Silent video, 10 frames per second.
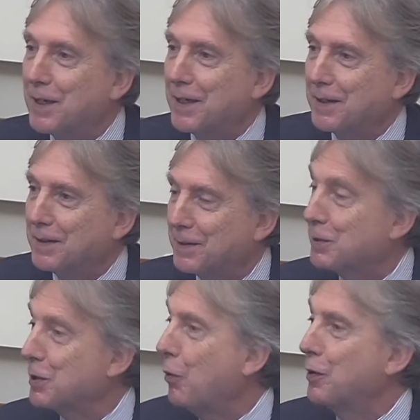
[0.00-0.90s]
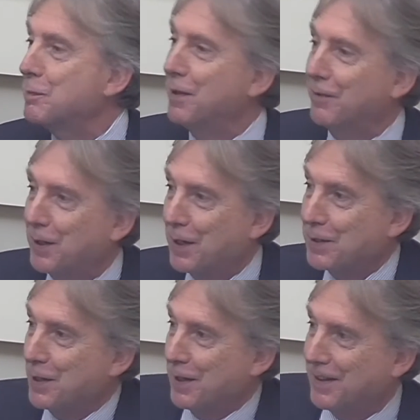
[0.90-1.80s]
and it's always been very
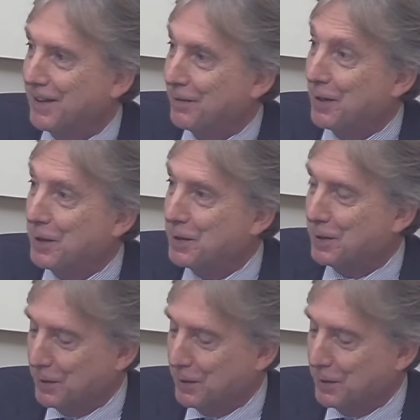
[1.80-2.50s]
exciting events,